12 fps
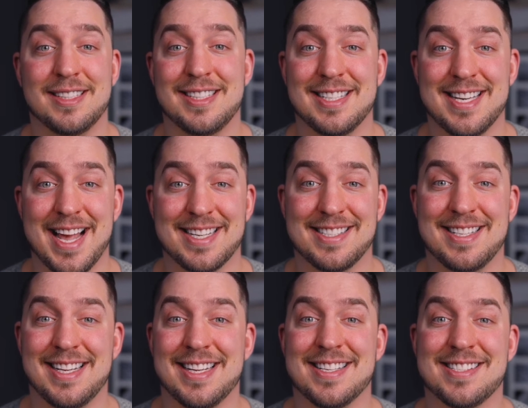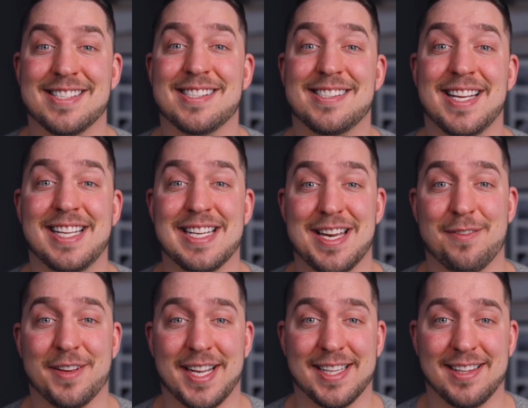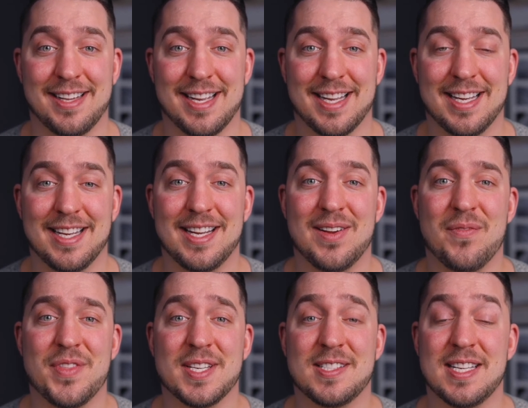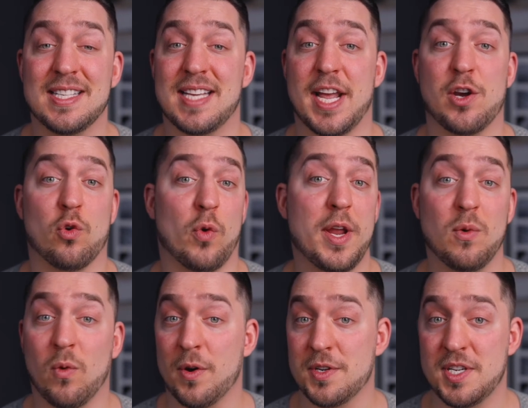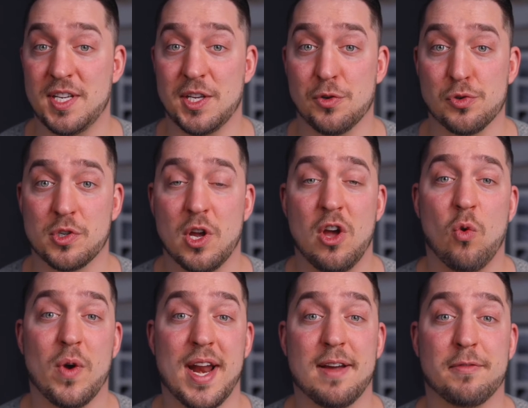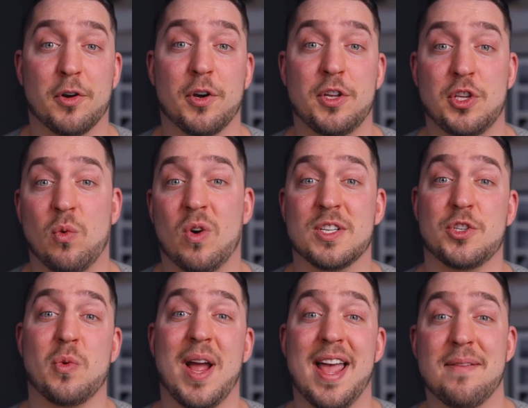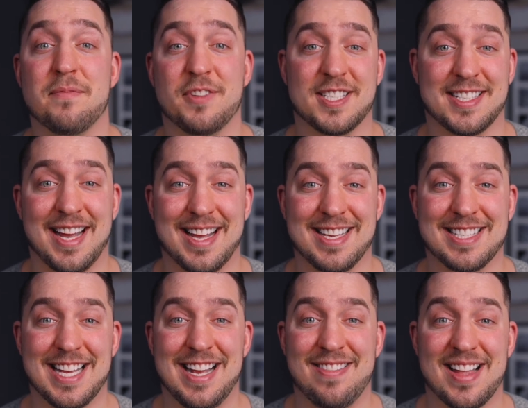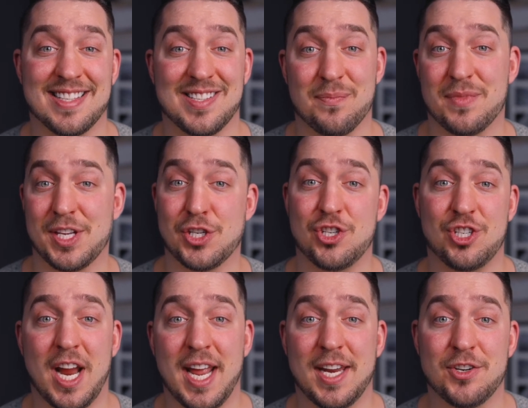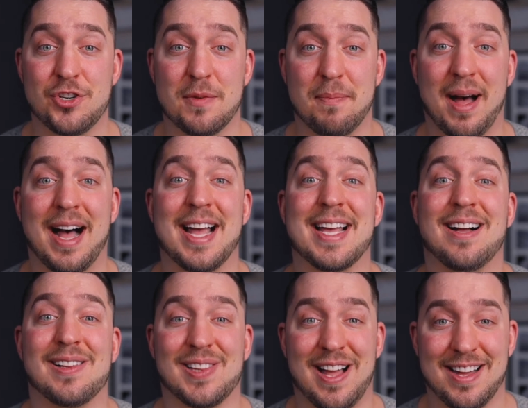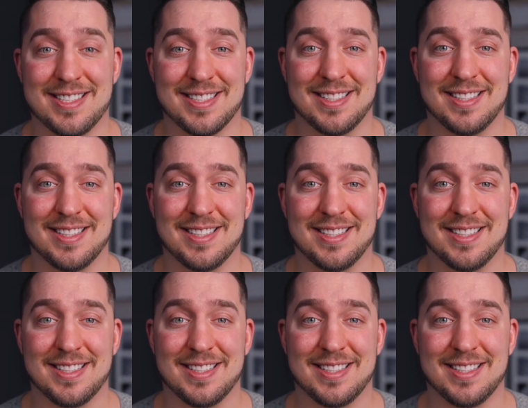Next is significantly. This is a great word to use whenever you want to emphasize that something changed by a lot.